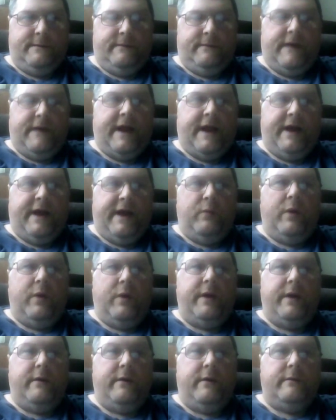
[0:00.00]
that he
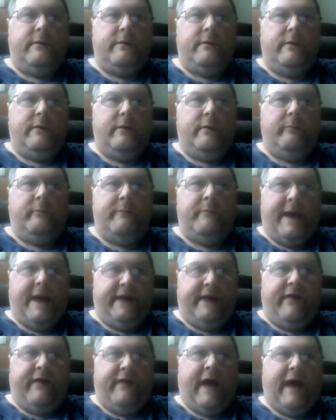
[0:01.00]
would
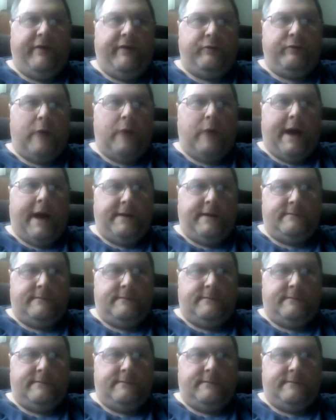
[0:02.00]
make that threat.